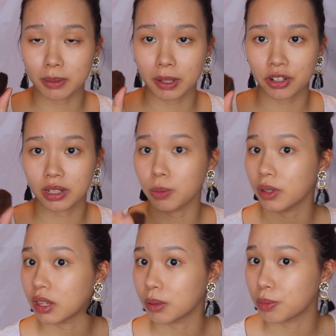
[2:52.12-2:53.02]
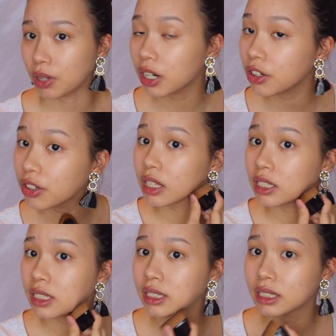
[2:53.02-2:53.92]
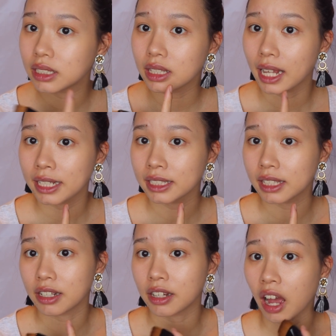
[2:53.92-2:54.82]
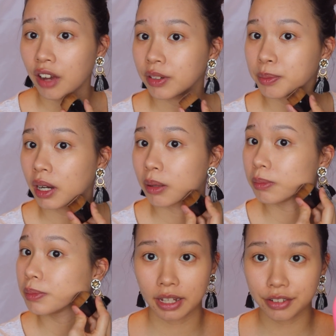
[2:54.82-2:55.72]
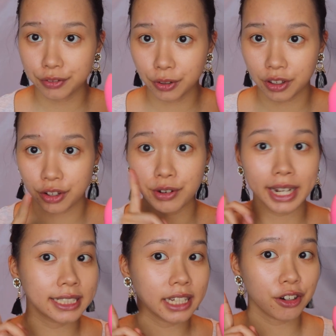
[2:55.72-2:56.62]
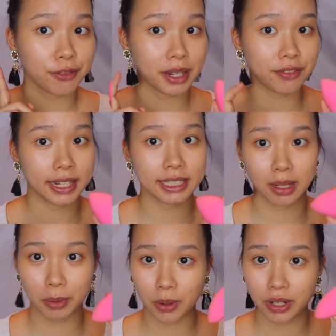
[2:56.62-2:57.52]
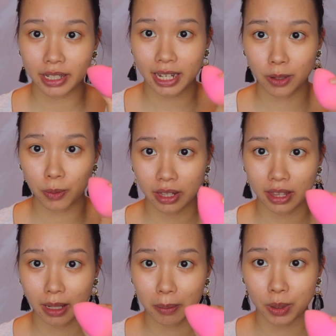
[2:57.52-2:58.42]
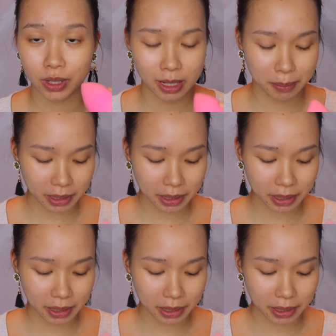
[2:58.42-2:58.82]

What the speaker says: especially with the brush. This is less than half a pump. And for the right side of my face, I'm going in with the Beauty